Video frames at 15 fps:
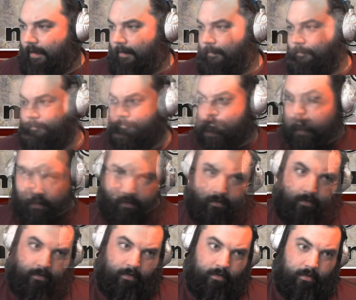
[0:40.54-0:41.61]
in.
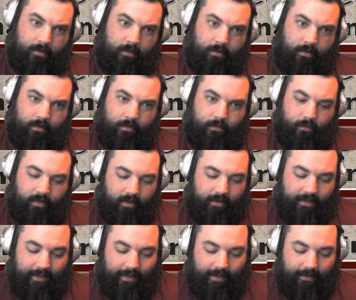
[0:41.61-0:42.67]
We
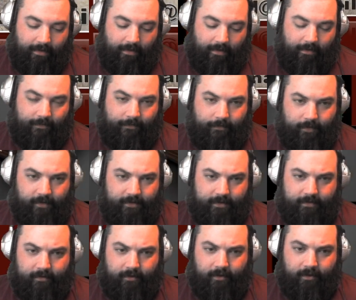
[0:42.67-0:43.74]
are getting our
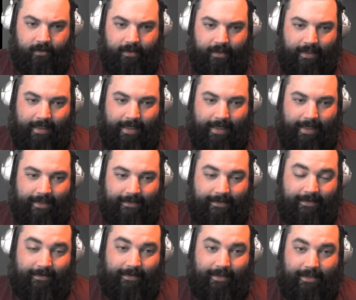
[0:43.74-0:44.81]
first look at
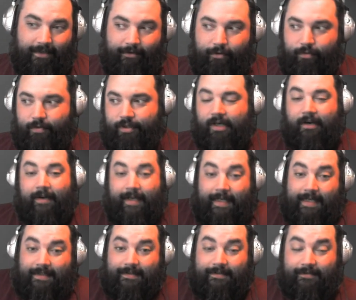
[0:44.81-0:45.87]
the new
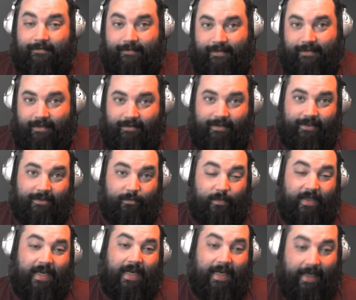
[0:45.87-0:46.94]
Atari console, and there it is
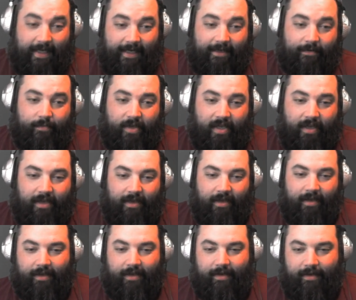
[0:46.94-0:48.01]
behind me.
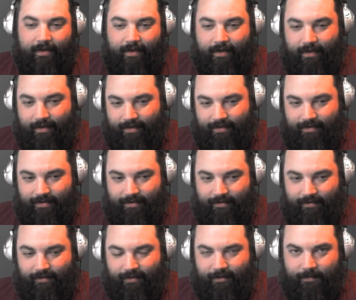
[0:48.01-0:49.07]
A
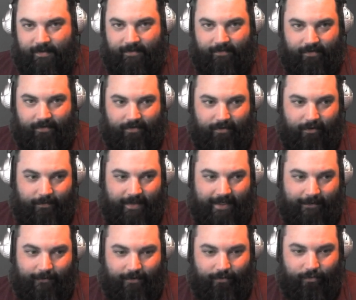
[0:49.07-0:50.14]
little bit of a
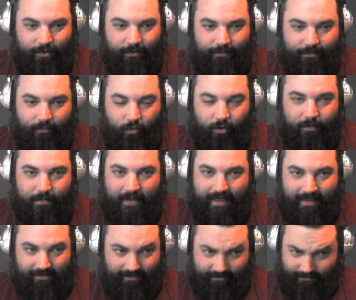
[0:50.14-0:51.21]
throwback with the wood
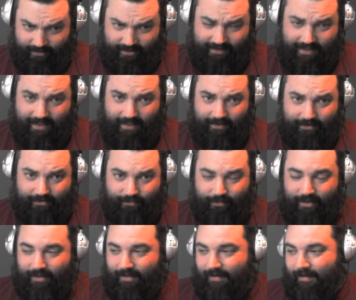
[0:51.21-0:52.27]
paneling, which is kind of
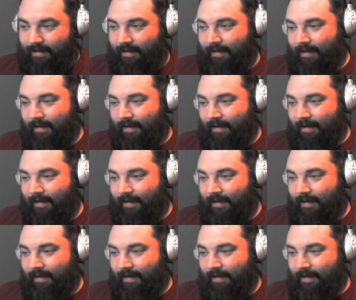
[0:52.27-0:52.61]
sweet